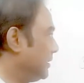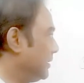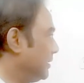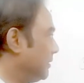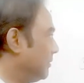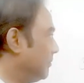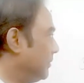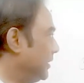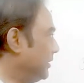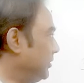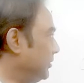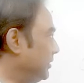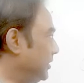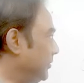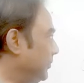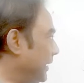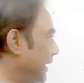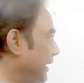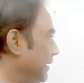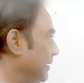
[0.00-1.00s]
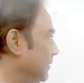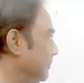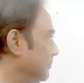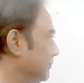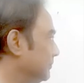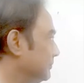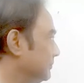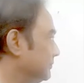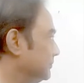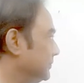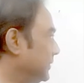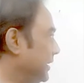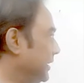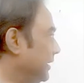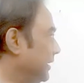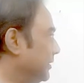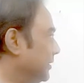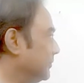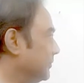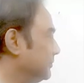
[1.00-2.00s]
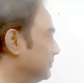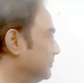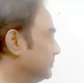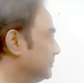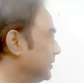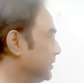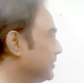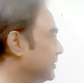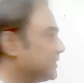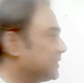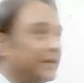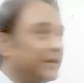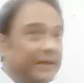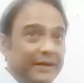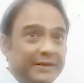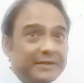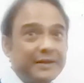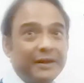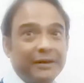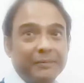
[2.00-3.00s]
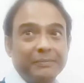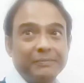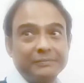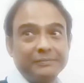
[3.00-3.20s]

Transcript: But you did well here because they're easy.